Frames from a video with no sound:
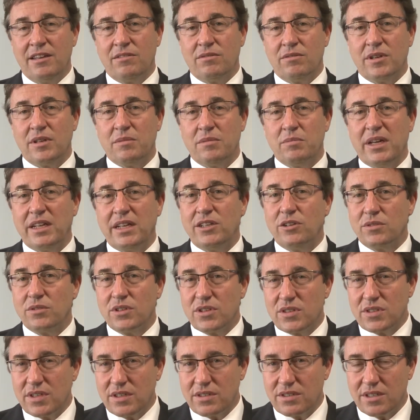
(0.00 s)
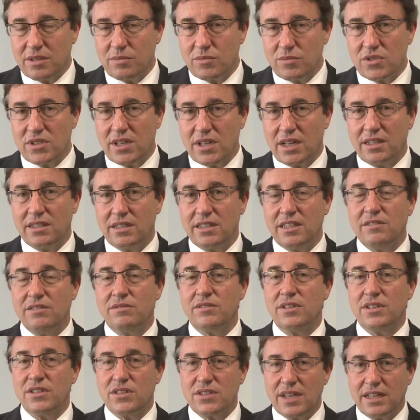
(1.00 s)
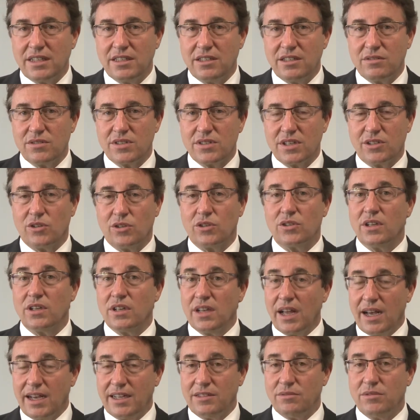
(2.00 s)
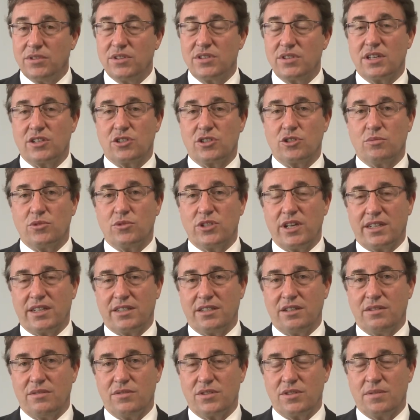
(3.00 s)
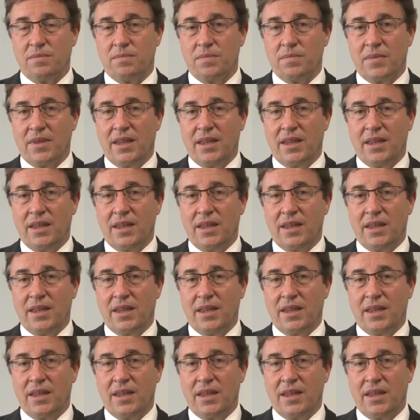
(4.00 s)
when many of the systems and even incentives are not aligned with such objectives.